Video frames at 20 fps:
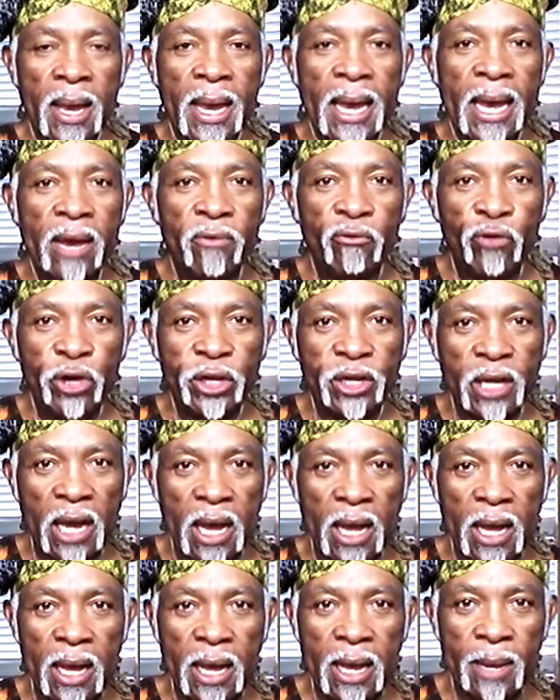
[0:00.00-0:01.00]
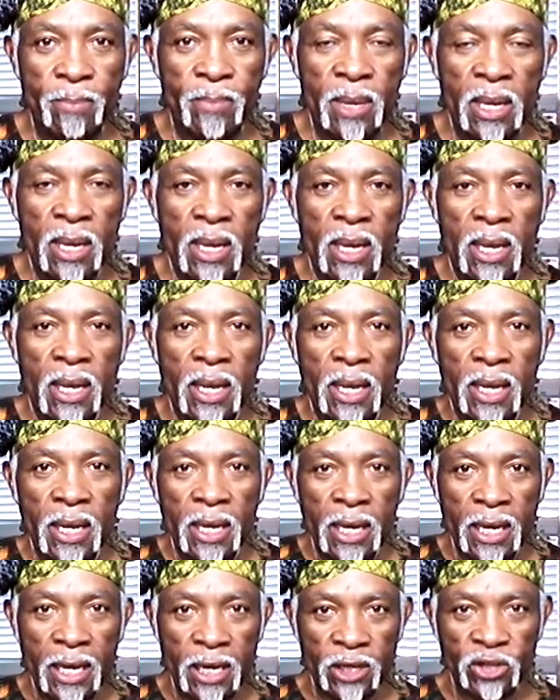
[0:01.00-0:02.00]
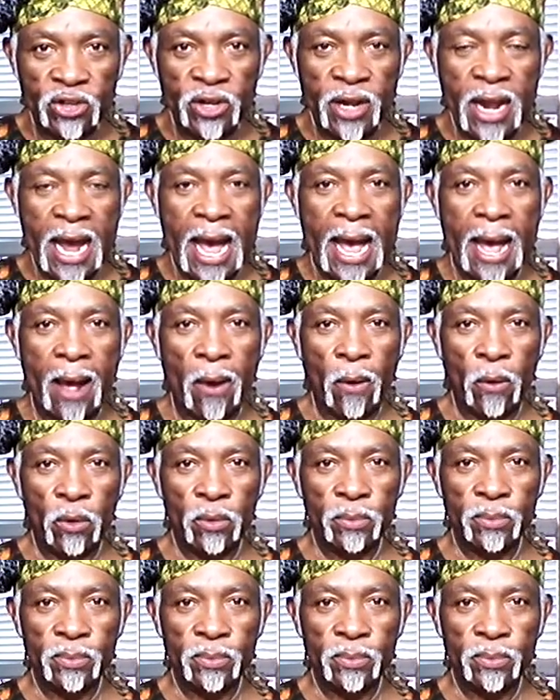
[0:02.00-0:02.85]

Every time is now.